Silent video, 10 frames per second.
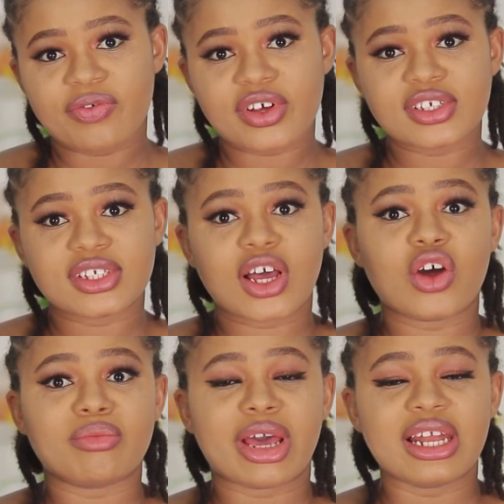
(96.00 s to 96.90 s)
first
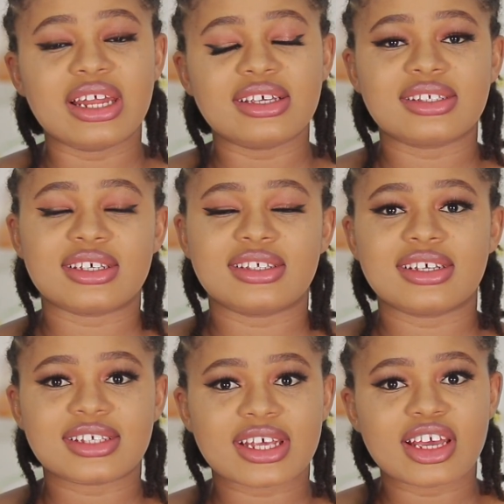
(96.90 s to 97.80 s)
on my list is
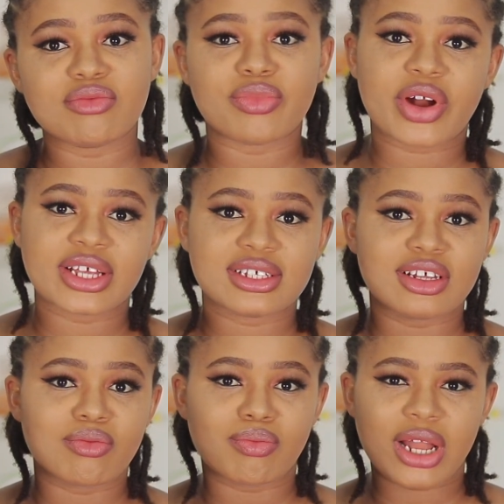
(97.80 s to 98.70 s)
the skin
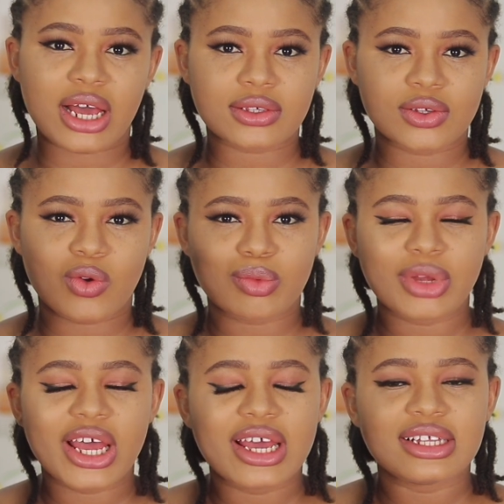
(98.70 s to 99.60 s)
brightening black
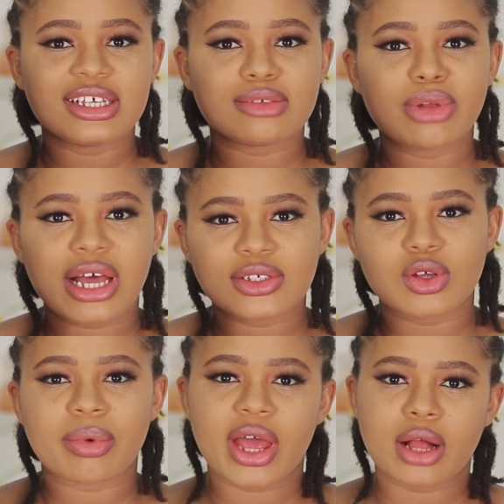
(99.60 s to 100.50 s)
soap. This black
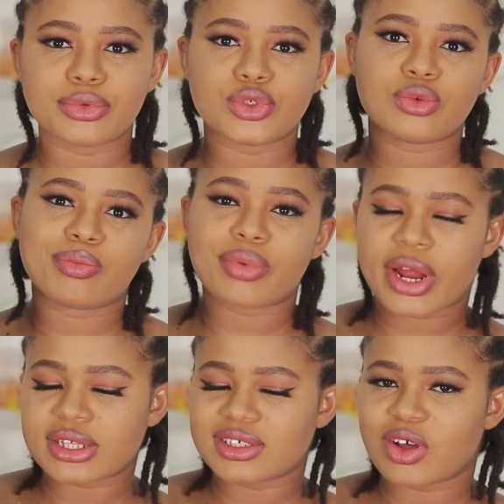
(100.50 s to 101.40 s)
soap helps to
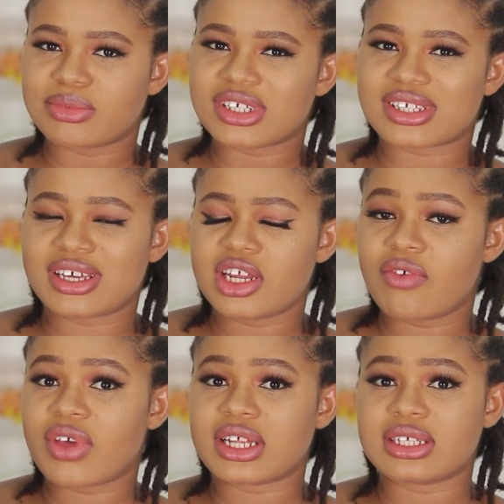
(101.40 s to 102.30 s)
brighten up the skin.
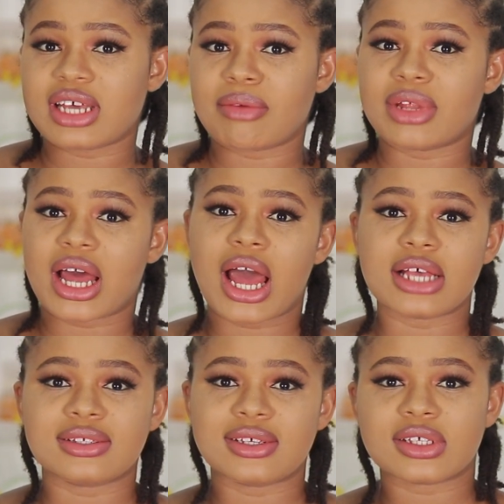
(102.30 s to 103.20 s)
If you are the type that
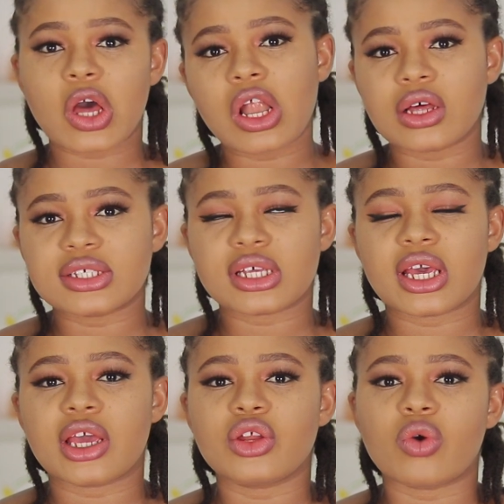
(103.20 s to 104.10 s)
has discolored
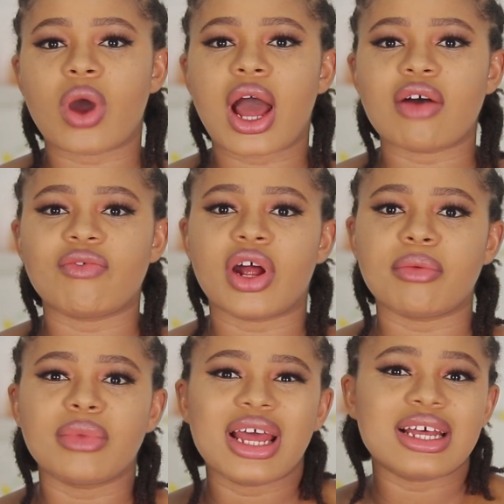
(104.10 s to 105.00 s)
skin, you have
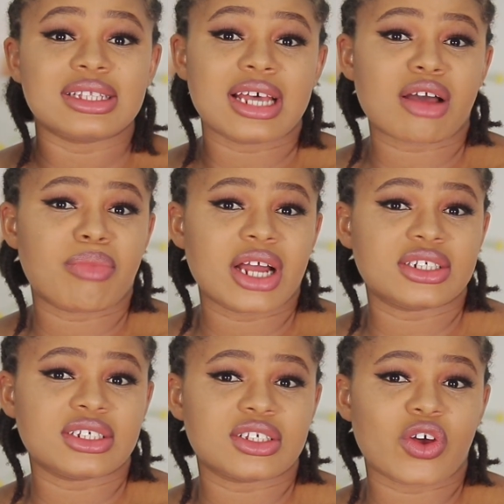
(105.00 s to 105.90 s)
dark
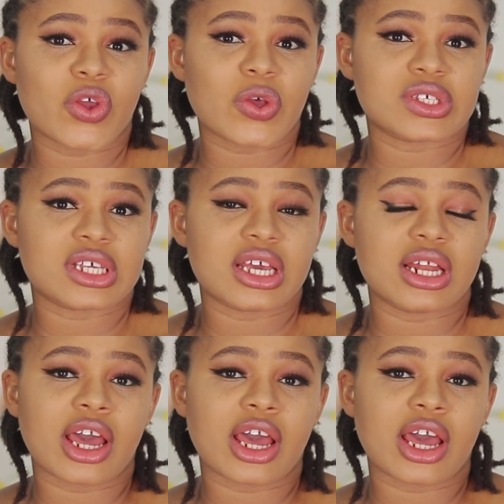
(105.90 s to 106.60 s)
patches on your skin